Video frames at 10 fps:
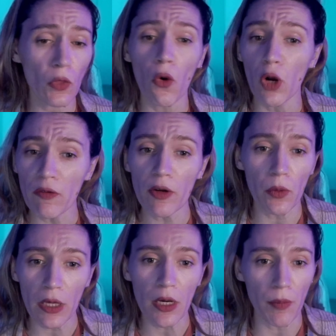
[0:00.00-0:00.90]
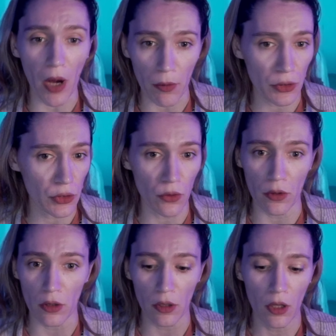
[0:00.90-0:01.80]
or even a really good public
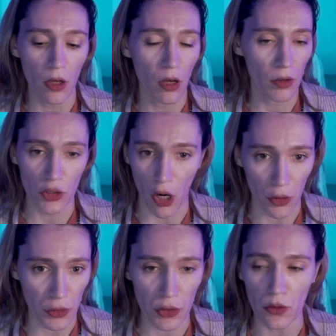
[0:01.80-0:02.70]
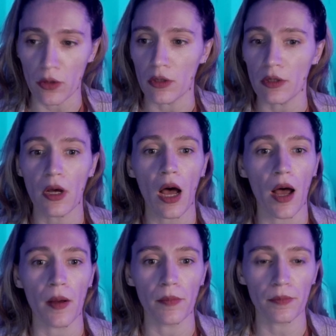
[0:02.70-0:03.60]
school charter school,
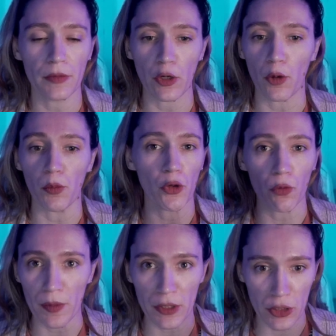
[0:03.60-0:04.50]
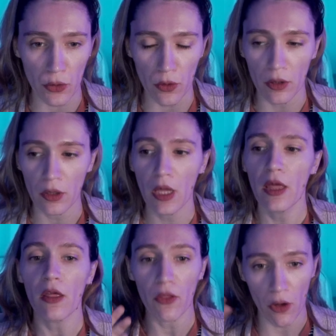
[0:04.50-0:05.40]
um, you know, blue ribbon school,
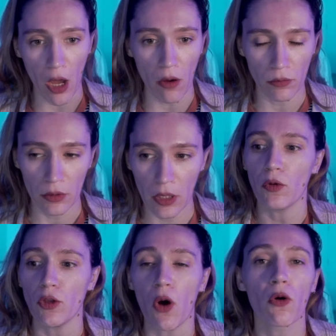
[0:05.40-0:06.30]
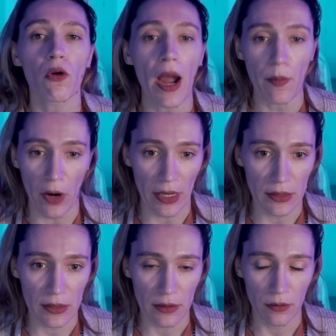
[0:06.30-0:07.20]
they'll go. Low crime
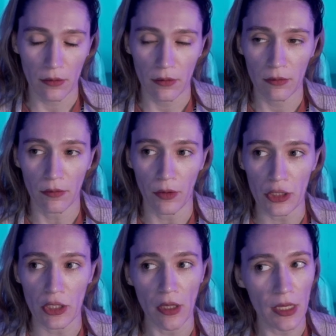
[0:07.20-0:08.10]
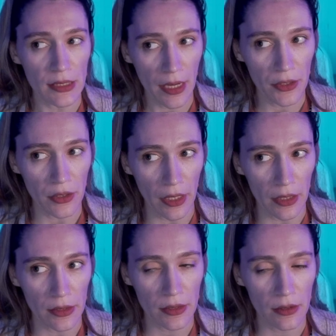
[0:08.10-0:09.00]
rates, which in Los
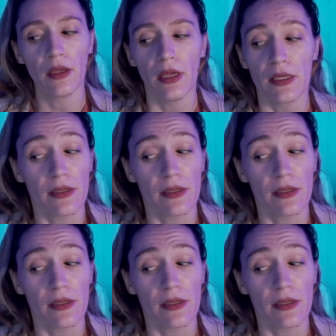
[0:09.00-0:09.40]
Angeles is